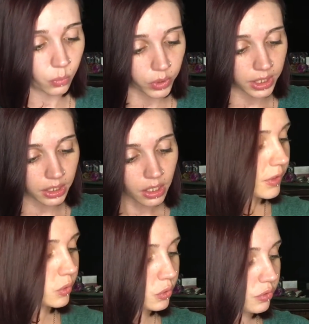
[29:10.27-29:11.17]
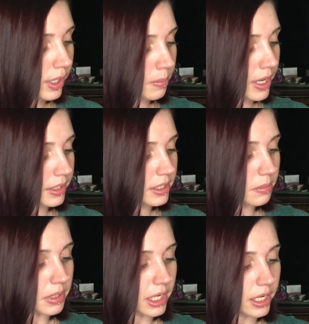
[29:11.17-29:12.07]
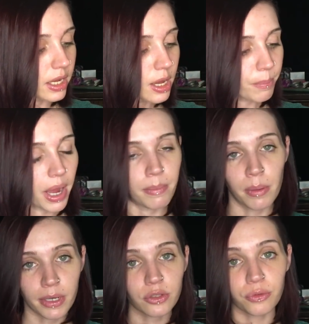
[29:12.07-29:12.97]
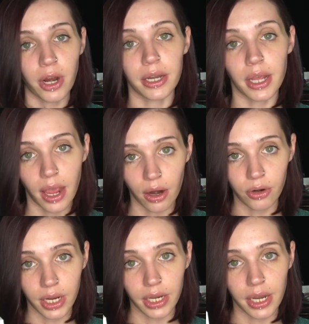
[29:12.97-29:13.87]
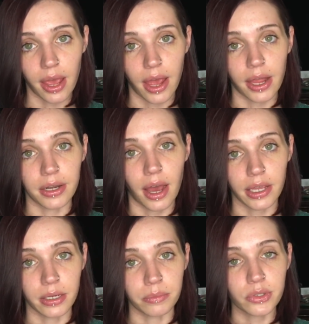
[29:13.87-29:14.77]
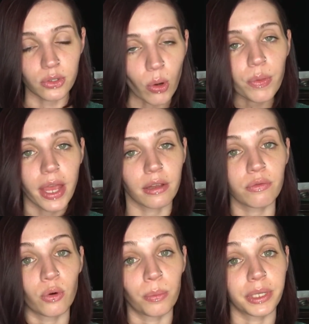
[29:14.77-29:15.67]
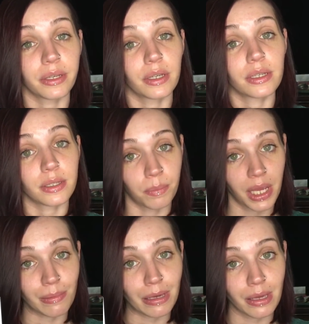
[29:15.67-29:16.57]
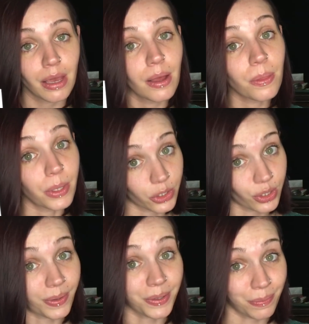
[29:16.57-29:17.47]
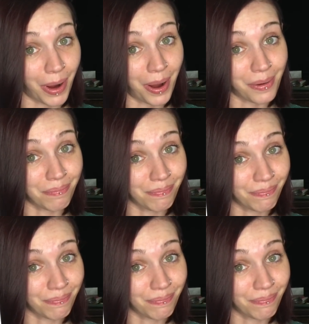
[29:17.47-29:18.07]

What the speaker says: a week. This was recommended to me by my best friend Erin, and I am so thankful because baby, this shit is bomb.